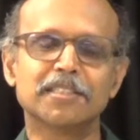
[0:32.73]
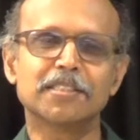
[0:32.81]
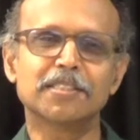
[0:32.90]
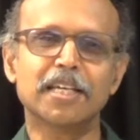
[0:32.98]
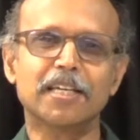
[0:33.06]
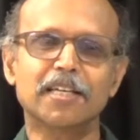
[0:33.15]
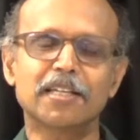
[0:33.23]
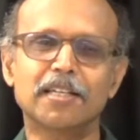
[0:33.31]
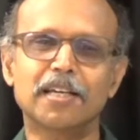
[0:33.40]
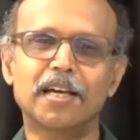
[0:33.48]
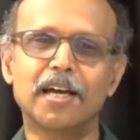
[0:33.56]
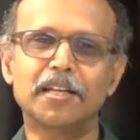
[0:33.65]
Second,
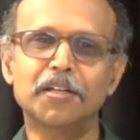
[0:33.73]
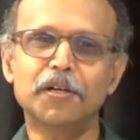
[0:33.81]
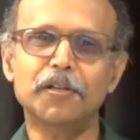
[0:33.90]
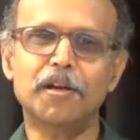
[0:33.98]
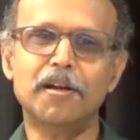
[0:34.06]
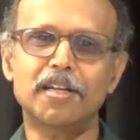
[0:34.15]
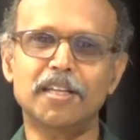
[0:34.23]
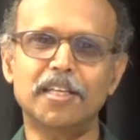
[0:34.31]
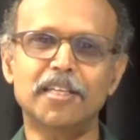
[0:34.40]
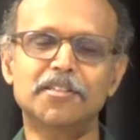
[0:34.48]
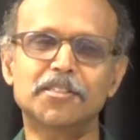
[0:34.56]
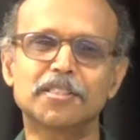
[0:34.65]
I know there are
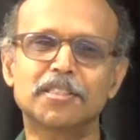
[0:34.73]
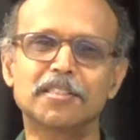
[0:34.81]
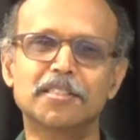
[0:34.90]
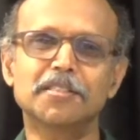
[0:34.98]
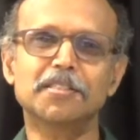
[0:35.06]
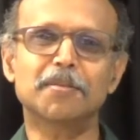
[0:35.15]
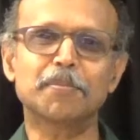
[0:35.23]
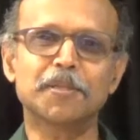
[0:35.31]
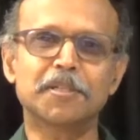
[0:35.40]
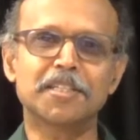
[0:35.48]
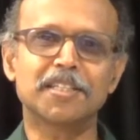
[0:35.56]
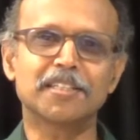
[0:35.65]
needs in this
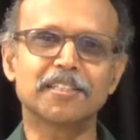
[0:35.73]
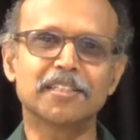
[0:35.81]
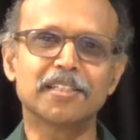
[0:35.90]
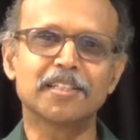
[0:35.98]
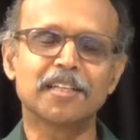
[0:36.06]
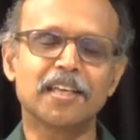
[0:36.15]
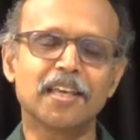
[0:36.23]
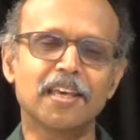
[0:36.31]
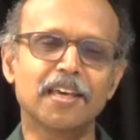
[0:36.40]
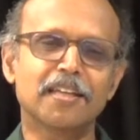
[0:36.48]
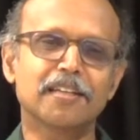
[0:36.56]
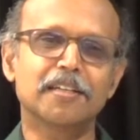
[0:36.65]
community,
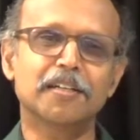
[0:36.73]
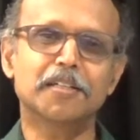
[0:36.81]
and